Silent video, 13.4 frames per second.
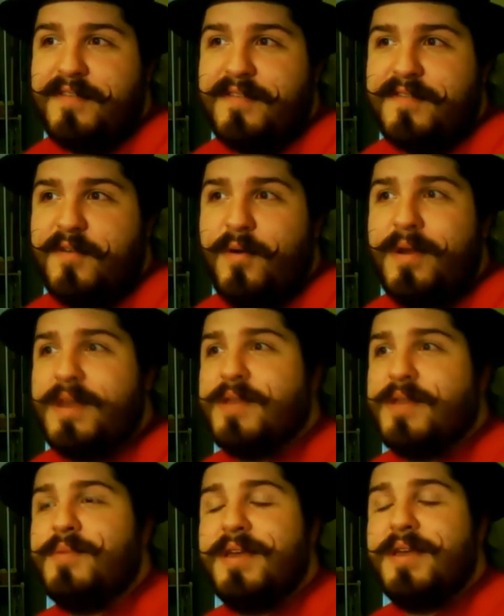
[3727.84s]
it's going
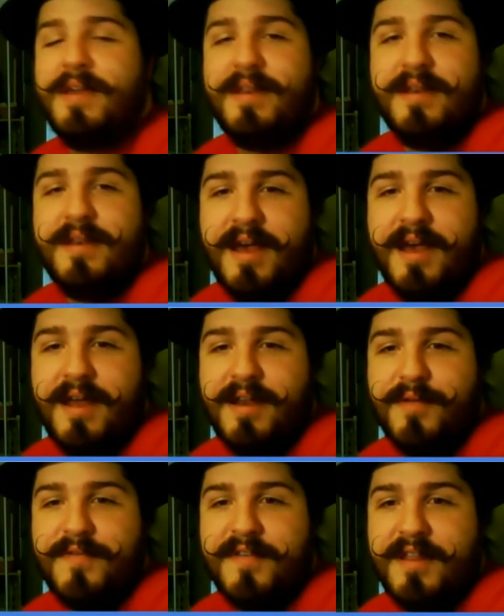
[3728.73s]
to be and
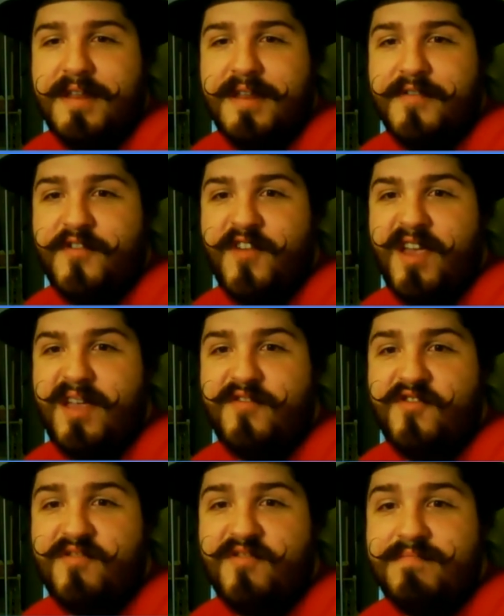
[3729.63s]
don't see a need for change.